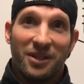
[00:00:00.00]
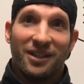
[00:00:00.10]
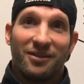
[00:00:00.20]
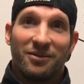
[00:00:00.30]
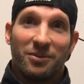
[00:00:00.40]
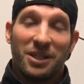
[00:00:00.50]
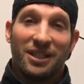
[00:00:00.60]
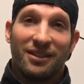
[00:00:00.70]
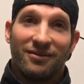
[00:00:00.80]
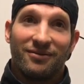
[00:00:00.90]
and we
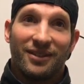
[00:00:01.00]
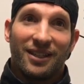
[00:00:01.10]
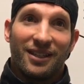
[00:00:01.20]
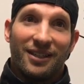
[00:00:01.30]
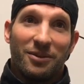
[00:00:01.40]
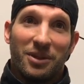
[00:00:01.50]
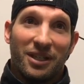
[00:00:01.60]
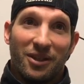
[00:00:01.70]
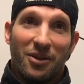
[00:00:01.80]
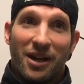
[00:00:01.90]
can
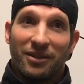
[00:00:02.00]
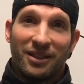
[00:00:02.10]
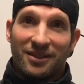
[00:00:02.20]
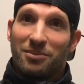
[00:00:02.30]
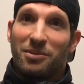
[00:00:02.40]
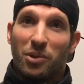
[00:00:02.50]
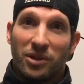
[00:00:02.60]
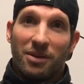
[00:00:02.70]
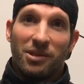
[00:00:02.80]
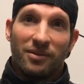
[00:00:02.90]
go out and get some more
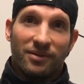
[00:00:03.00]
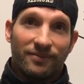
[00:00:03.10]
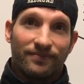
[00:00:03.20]
W's.